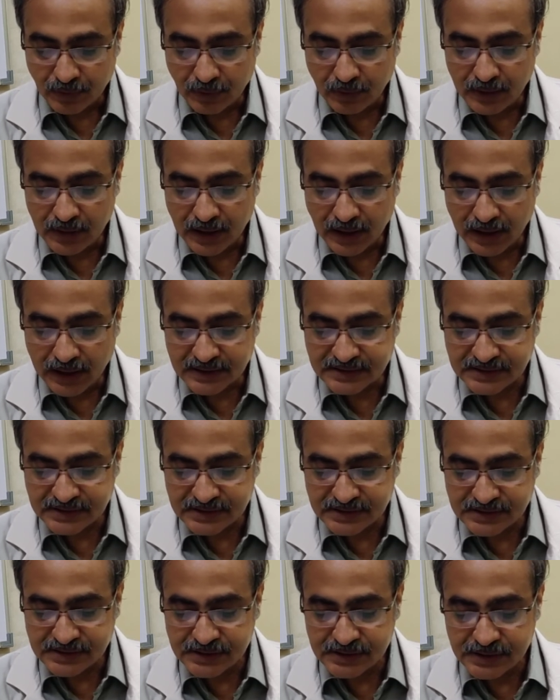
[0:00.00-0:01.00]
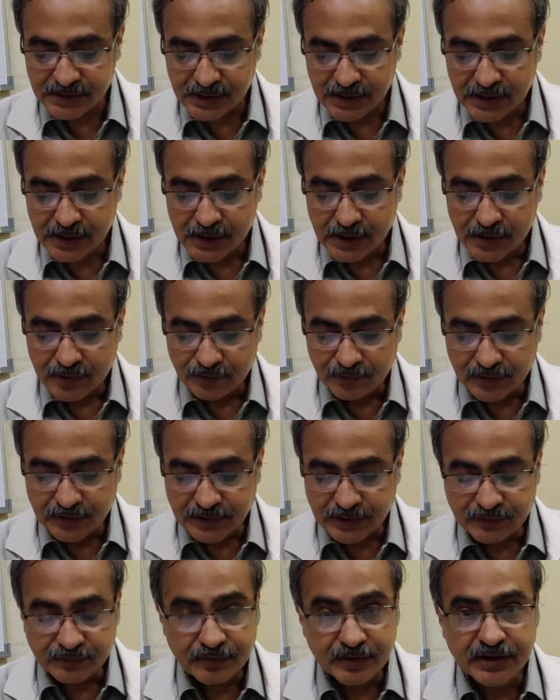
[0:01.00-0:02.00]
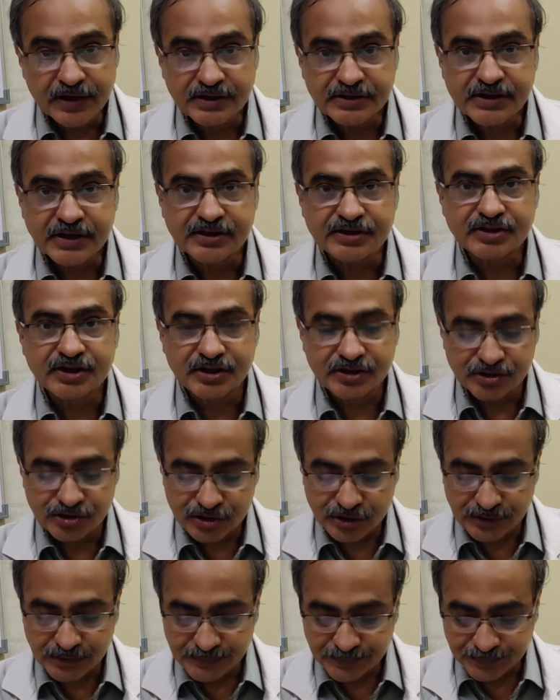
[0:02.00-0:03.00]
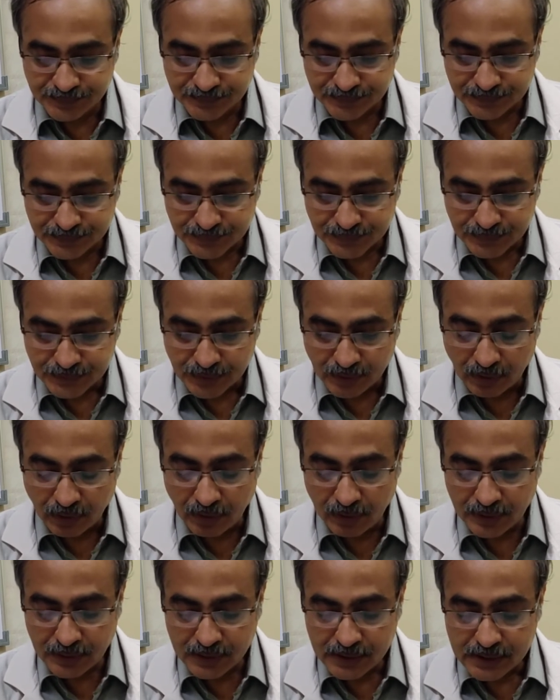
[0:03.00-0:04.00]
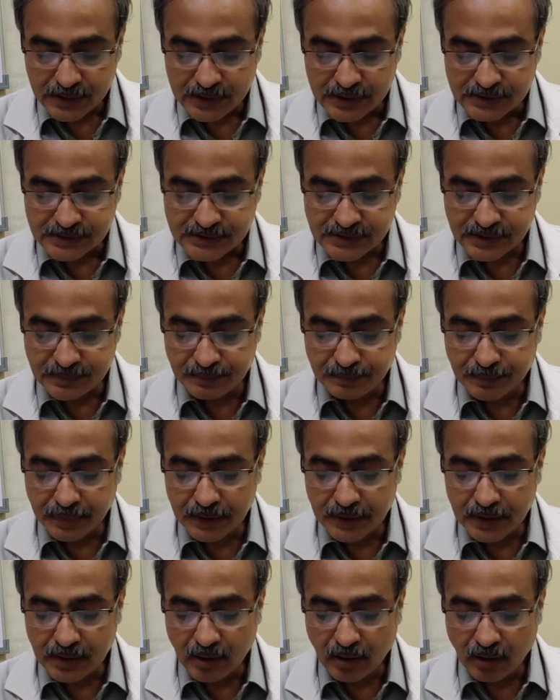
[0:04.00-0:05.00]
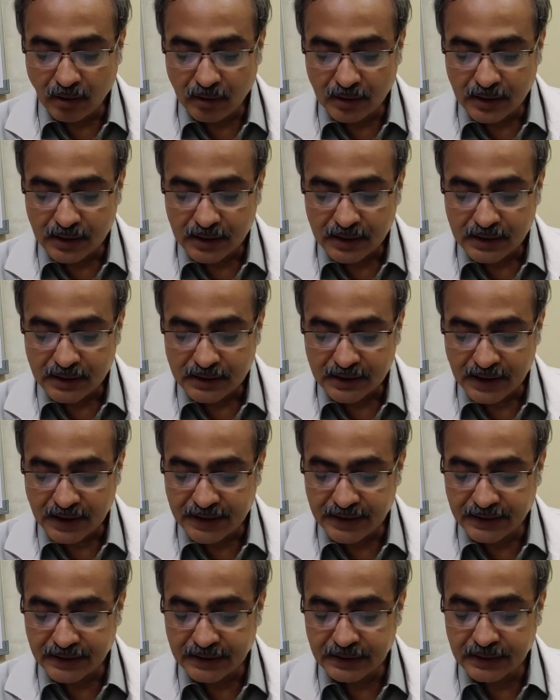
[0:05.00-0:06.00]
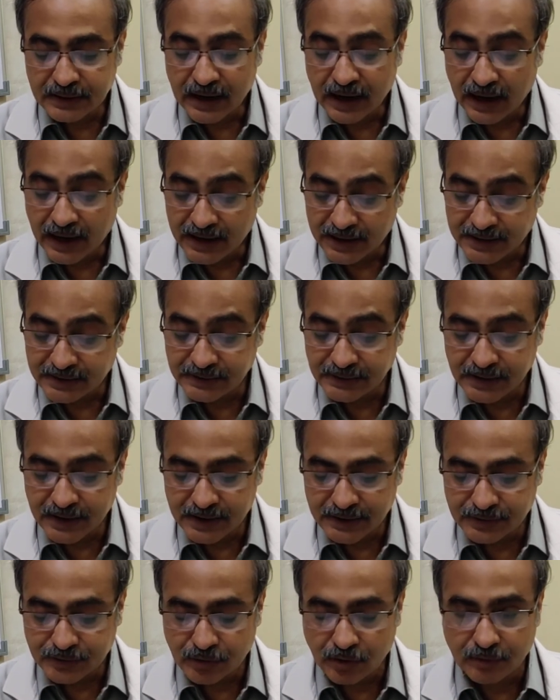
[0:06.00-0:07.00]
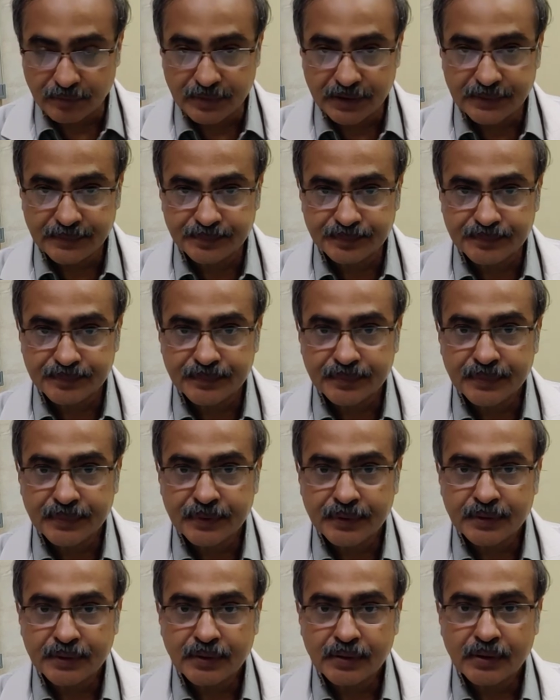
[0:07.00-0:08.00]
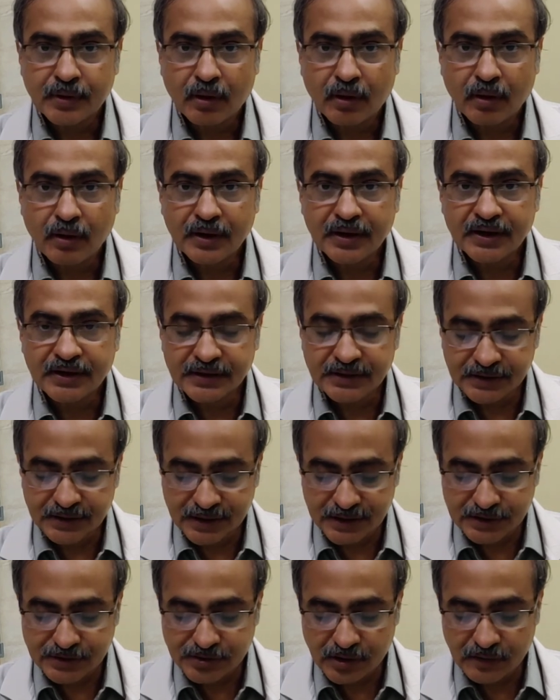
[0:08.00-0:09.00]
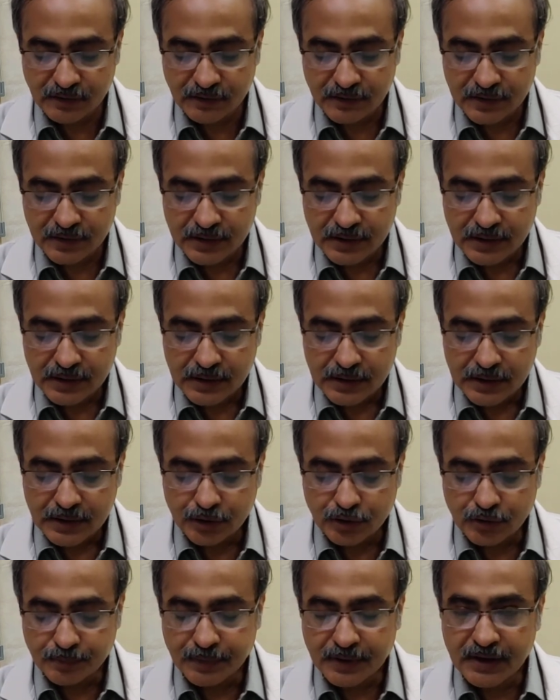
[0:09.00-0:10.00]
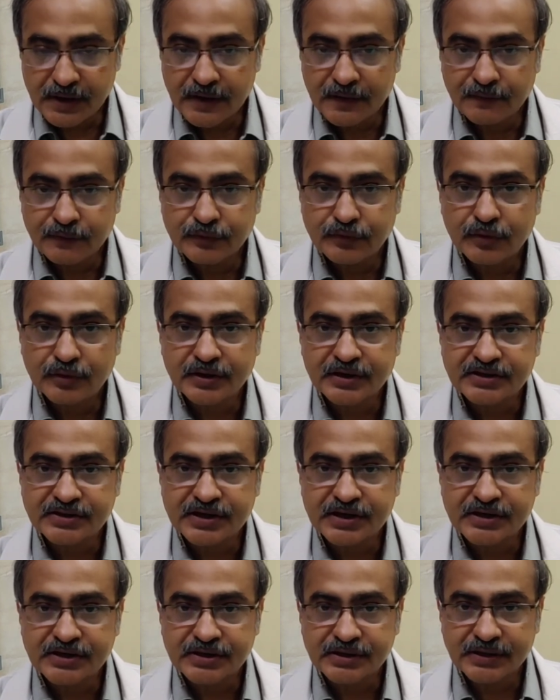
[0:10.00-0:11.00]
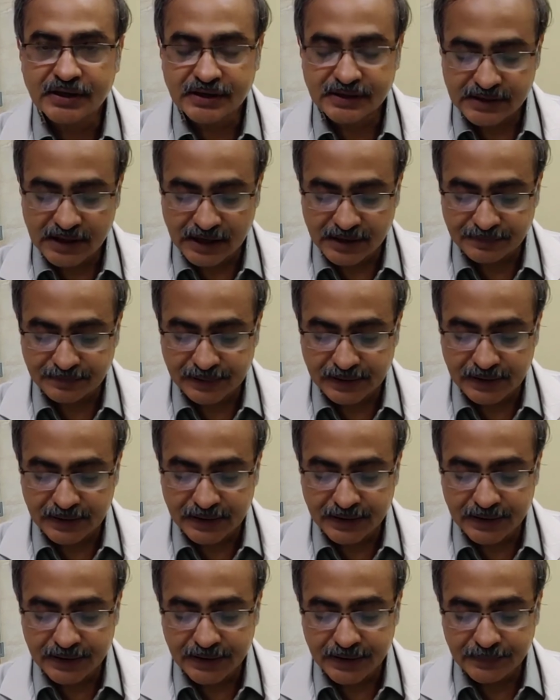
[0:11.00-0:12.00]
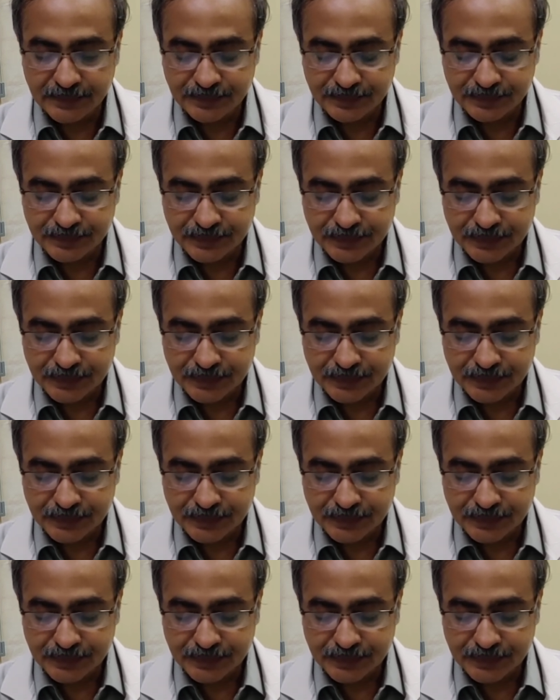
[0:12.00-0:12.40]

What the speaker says: or RCC with venous extension, or simple or radical adrenalectomy, or in case of retroperitoneal lymph node dissection, that is RPLND,